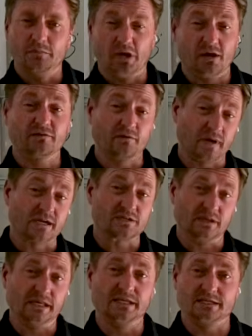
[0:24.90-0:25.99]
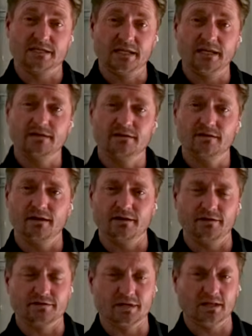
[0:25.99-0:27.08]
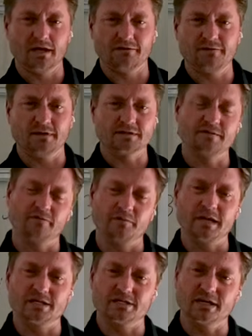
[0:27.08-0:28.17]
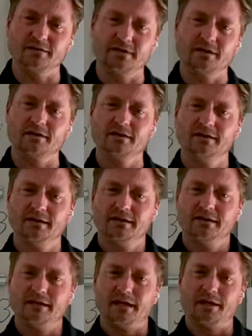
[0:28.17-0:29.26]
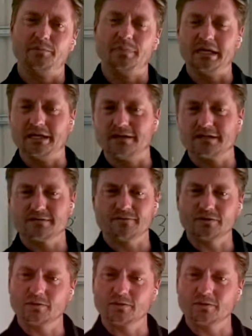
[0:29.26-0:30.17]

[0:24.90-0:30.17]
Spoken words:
but also actually insulate. There's a lot of false information out there. And being in this for